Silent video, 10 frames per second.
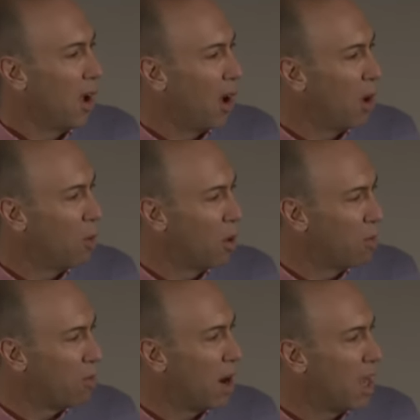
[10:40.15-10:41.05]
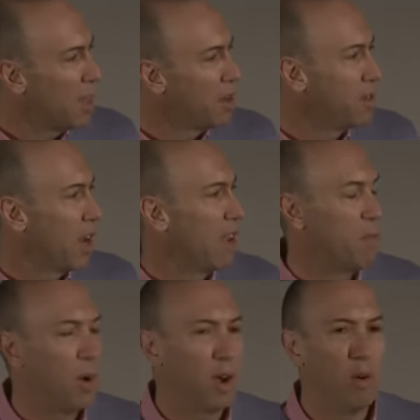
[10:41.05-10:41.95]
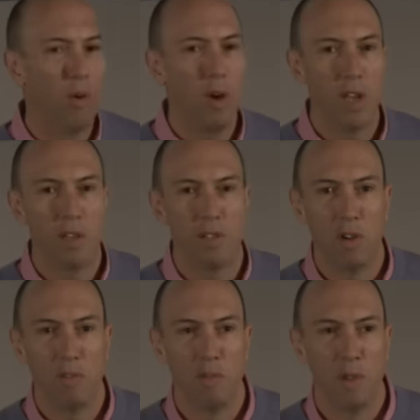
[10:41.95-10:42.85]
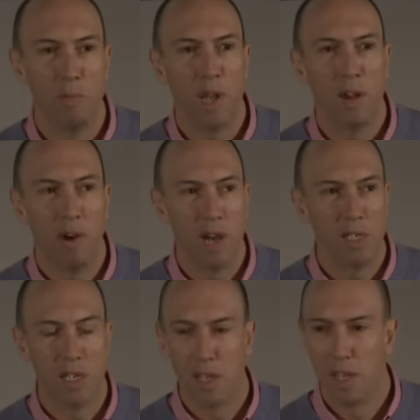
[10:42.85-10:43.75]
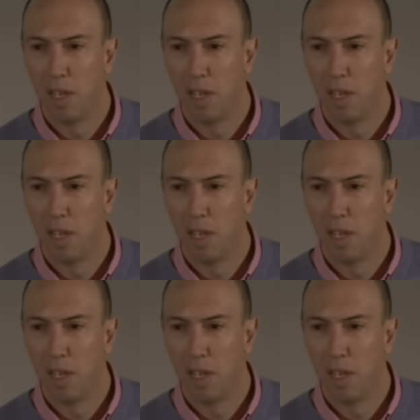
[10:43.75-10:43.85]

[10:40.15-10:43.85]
I would have rather shaved my corneas off with a blunt razor.